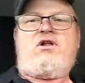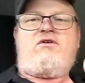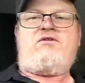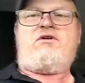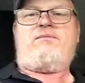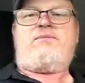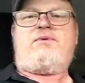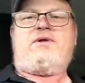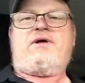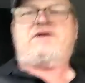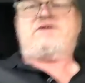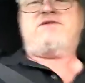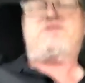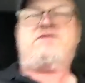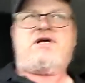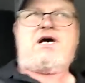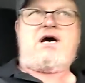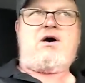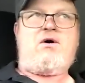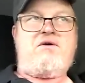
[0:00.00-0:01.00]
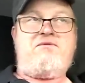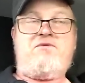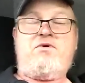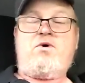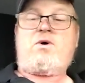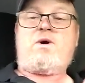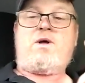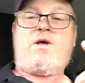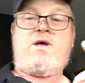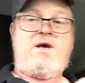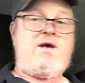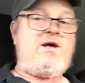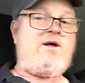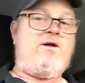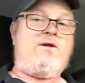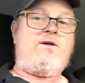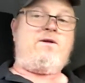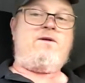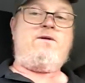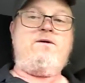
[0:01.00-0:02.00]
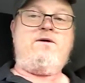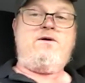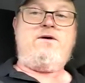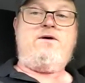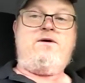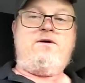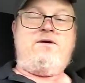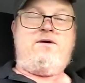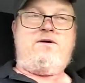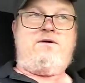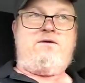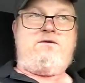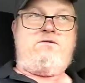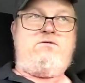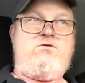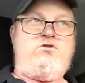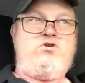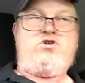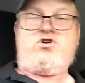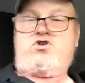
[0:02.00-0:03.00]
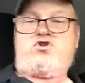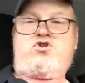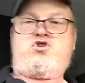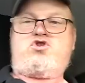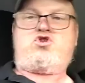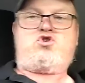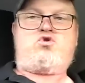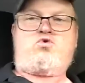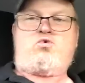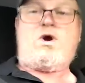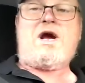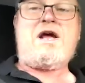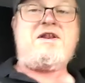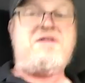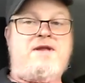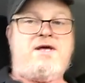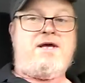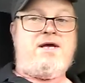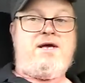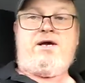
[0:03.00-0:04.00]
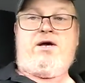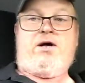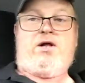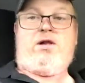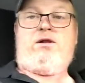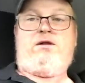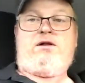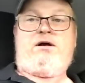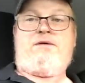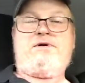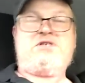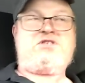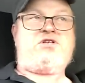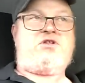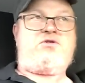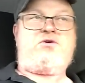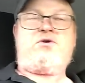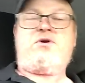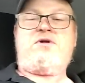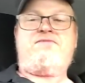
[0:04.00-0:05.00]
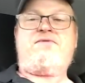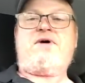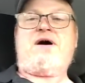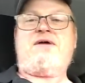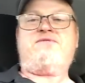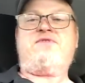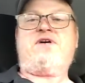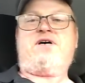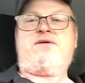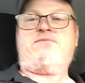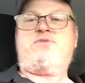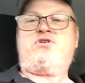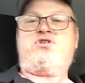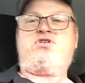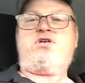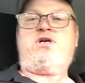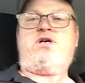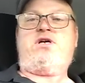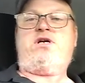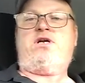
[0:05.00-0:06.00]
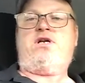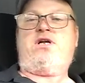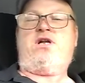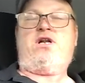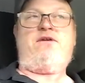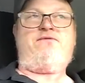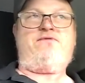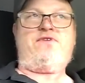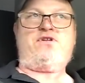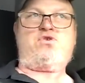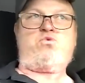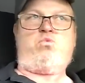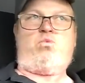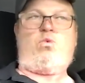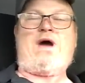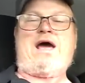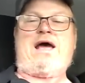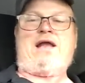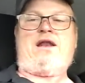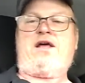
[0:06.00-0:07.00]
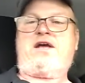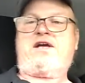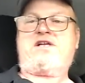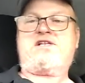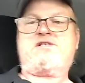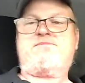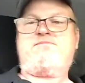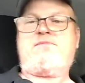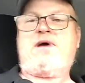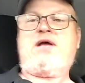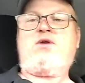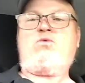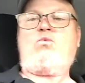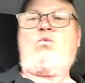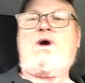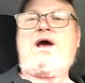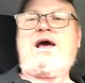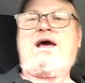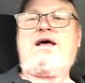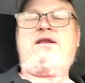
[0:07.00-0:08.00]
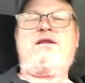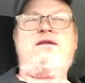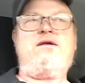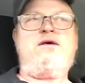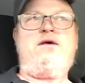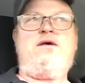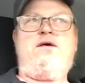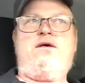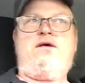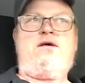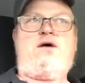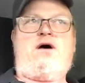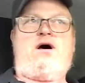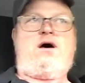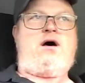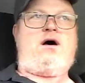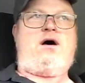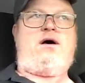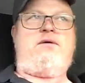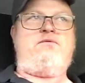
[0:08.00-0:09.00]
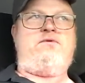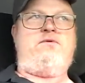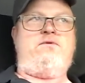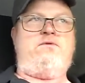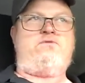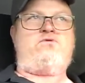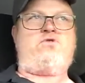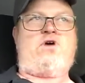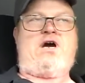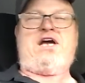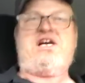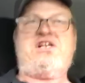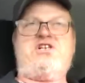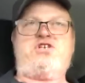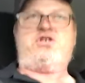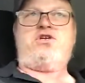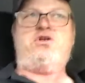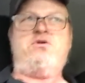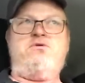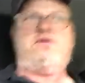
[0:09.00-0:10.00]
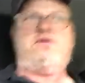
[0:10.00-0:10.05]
over the place. Now, if you're on a hill, you just shred the hill. And that's a 35-ton machine, and if it's wet, like it's been wet, trying to do